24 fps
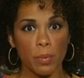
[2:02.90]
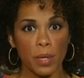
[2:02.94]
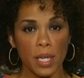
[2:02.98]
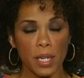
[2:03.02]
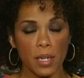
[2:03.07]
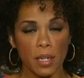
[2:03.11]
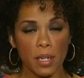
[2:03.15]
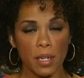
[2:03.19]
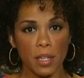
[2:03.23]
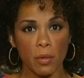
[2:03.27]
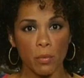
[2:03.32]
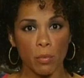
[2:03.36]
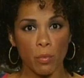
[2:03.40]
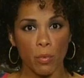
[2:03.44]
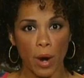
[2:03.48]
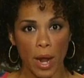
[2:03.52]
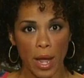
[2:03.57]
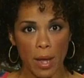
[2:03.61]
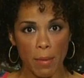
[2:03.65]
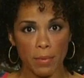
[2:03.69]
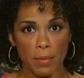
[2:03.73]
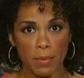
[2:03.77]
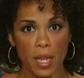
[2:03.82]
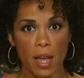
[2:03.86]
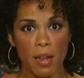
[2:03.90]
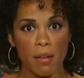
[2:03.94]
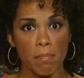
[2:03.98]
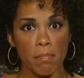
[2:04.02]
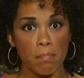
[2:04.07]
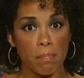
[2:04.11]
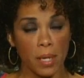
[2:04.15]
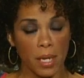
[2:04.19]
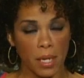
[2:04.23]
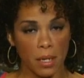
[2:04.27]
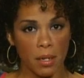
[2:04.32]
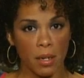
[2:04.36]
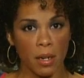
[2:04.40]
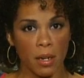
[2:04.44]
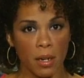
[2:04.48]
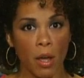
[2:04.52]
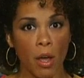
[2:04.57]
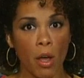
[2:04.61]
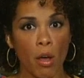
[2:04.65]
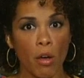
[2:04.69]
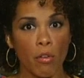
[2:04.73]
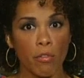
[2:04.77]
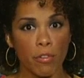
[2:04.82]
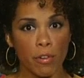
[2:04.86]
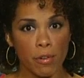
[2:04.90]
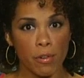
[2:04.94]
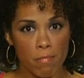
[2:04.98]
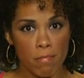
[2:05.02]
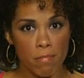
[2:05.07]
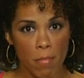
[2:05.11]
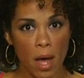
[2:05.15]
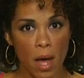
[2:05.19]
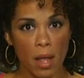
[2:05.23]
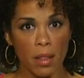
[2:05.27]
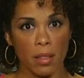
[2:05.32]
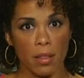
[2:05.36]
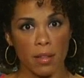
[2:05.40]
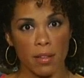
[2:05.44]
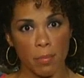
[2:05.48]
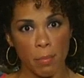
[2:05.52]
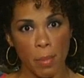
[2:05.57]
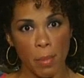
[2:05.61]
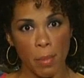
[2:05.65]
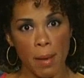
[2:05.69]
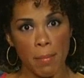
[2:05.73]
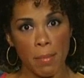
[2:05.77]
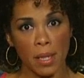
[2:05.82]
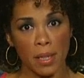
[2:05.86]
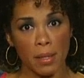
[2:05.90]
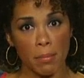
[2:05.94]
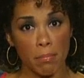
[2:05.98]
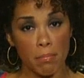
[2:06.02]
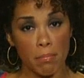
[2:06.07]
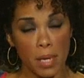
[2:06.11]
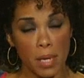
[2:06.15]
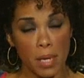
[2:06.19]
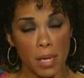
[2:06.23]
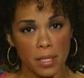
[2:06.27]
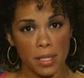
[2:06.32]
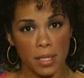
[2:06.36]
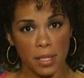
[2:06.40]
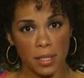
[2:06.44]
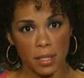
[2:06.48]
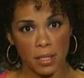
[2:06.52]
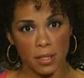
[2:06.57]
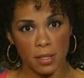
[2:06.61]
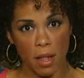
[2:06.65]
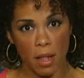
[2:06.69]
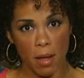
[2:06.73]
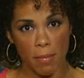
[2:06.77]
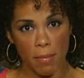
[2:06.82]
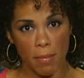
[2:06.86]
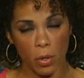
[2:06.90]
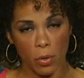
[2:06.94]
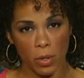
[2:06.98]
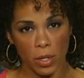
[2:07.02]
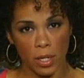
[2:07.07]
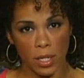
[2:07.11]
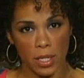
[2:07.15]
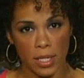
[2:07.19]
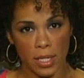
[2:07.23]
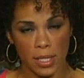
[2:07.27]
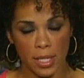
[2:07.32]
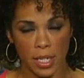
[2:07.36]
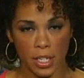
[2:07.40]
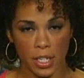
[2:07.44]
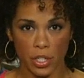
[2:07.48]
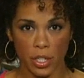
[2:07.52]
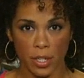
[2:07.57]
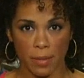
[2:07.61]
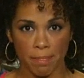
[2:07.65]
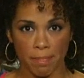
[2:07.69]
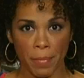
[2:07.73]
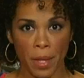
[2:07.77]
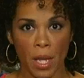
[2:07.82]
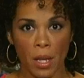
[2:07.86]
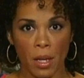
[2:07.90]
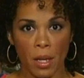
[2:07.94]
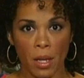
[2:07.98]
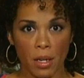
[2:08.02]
repeatedly raped and beaten for months by a militant Islamic organization.